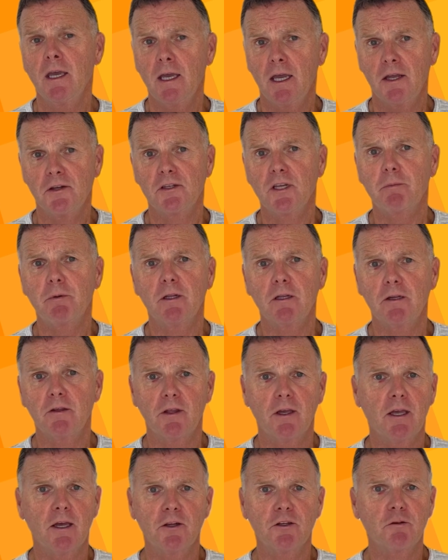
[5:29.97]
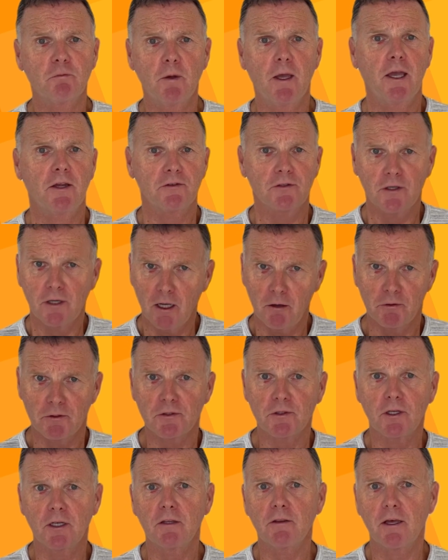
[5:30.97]
and typically the customer has to go and
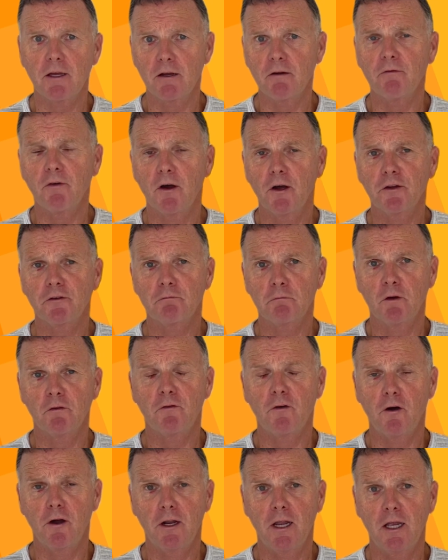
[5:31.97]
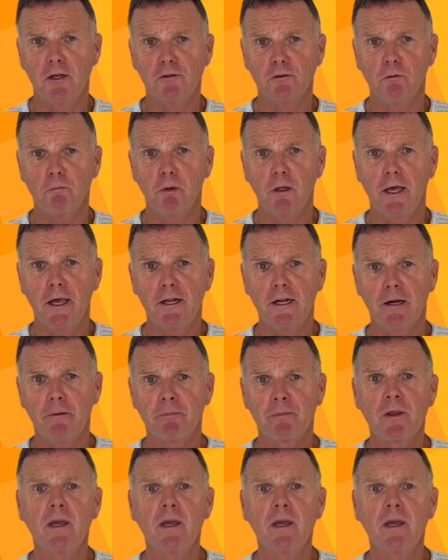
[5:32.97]
seek that advice from a financial planner.